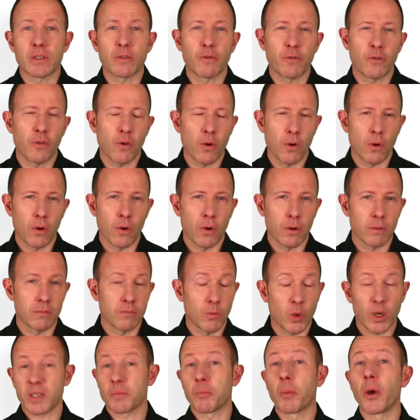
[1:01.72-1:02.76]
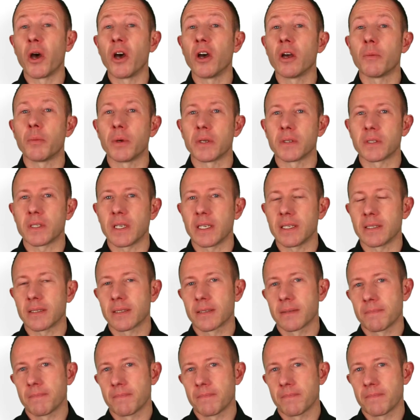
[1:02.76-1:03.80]
is for, what its purpose
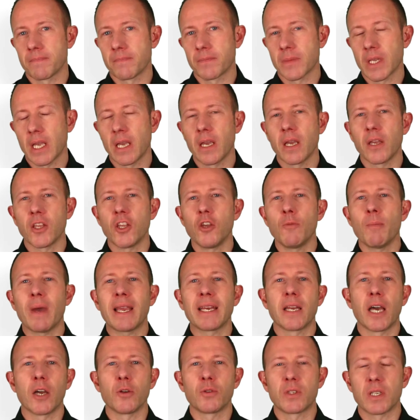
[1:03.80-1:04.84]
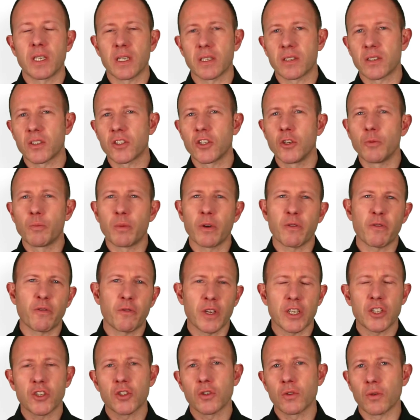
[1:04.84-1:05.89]
is. You may notice
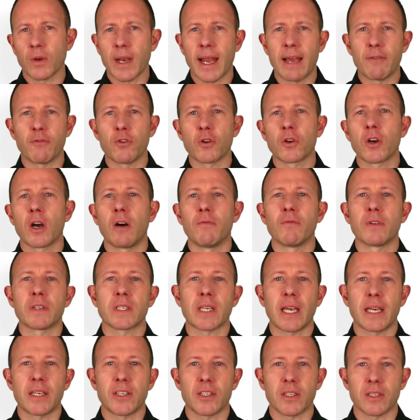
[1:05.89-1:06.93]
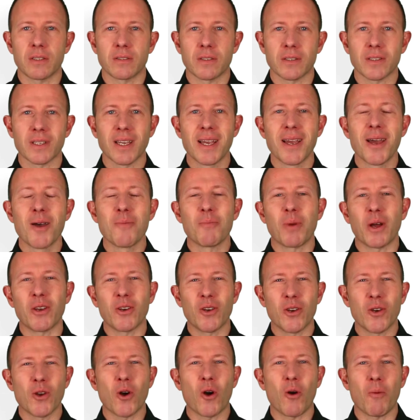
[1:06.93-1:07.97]
superficial level conversations, but
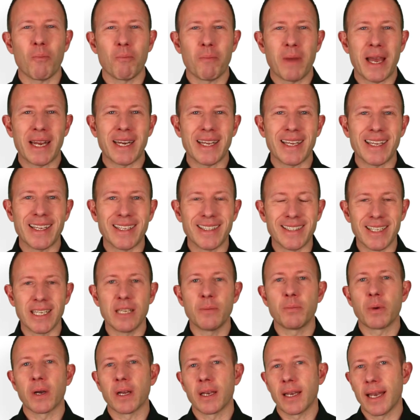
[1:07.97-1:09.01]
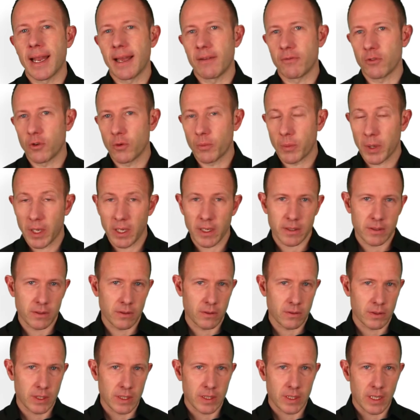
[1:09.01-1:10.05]
not many deeper level
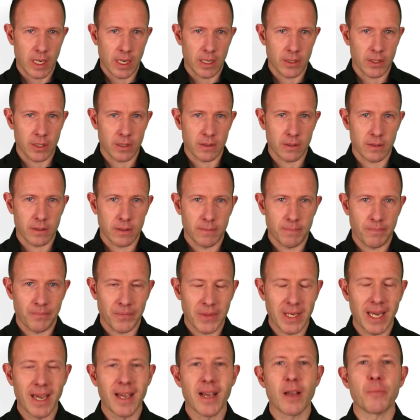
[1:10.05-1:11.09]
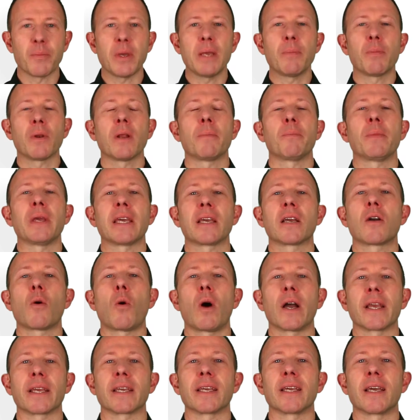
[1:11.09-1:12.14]
personal discussions. People are being
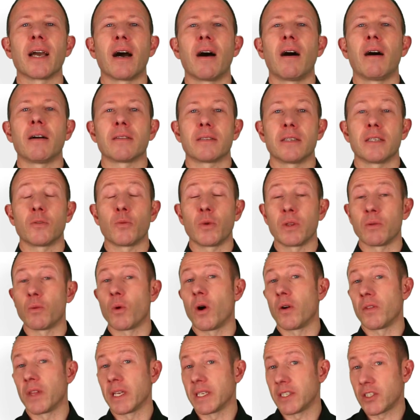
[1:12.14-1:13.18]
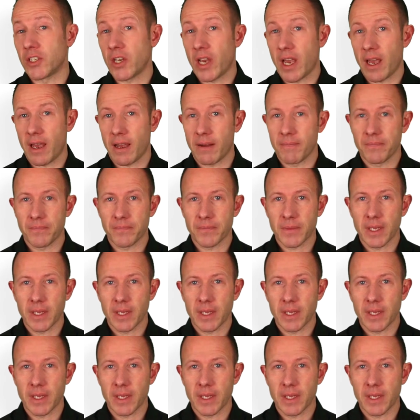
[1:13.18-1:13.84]
quite guarded with what they share.